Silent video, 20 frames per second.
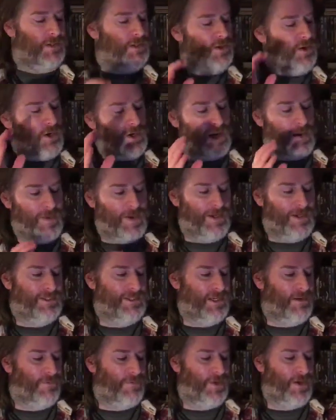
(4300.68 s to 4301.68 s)
Not going to be
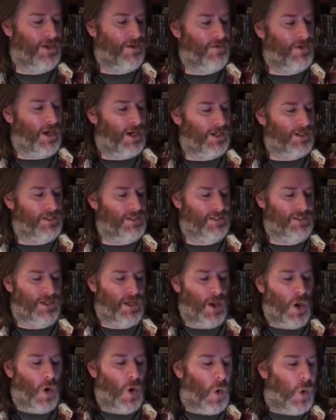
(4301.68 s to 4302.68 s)
easy for you young'uns.
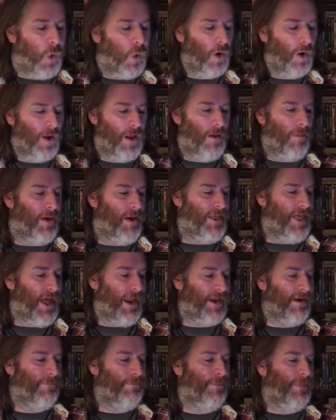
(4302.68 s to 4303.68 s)
But
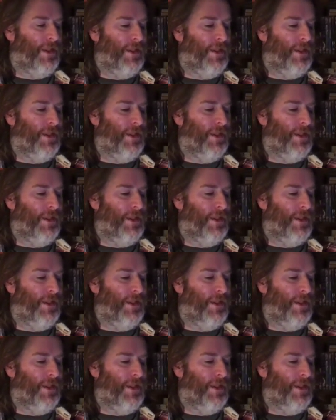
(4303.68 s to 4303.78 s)
then